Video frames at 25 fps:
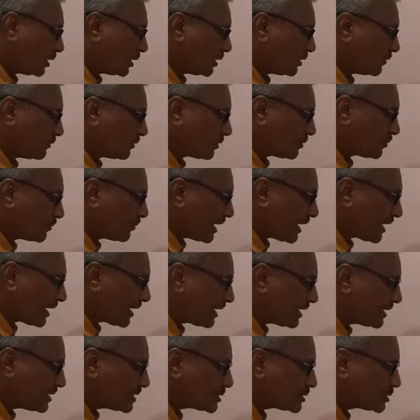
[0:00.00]
your
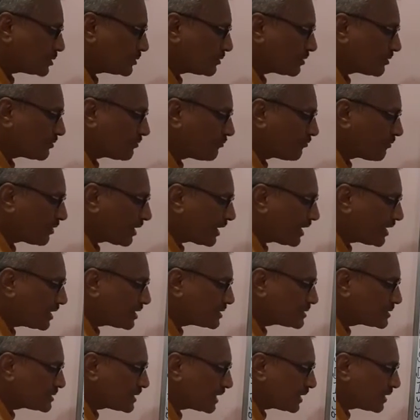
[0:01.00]
parents, your
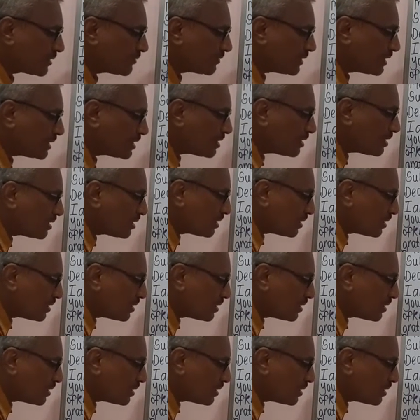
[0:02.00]
friends and your